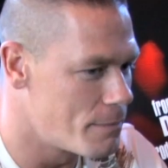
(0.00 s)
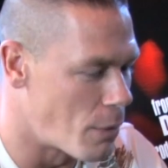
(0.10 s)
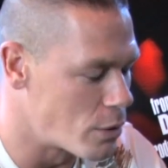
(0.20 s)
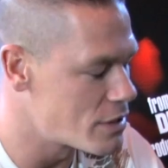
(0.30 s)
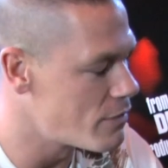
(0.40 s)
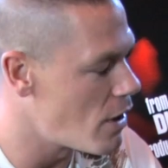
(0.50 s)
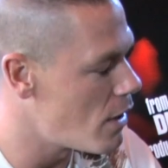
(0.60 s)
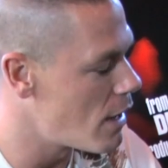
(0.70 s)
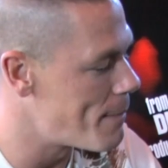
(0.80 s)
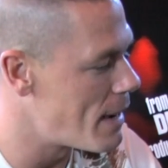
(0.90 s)
most of
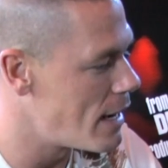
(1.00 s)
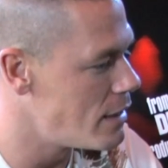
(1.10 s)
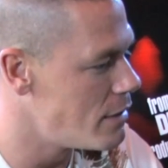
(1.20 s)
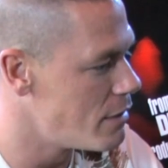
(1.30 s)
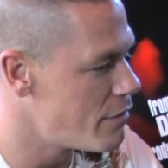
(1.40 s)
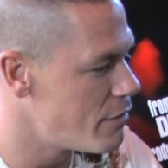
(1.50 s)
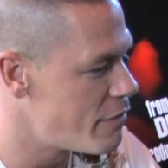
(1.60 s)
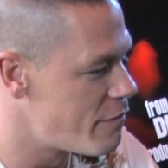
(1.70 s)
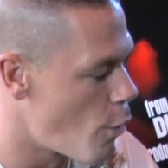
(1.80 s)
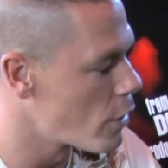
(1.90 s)
all, I made
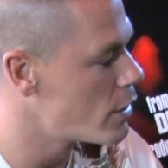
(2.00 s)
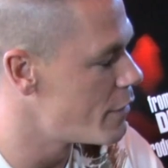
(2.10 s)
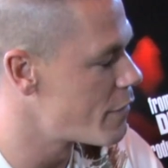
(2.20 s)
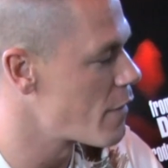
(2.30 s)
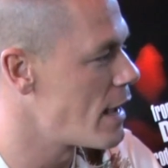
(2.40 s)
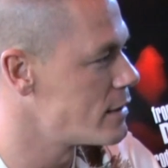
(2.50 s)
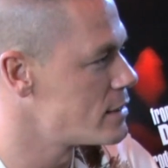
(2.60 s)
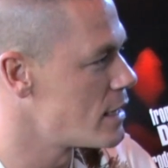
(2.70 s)
4 good friends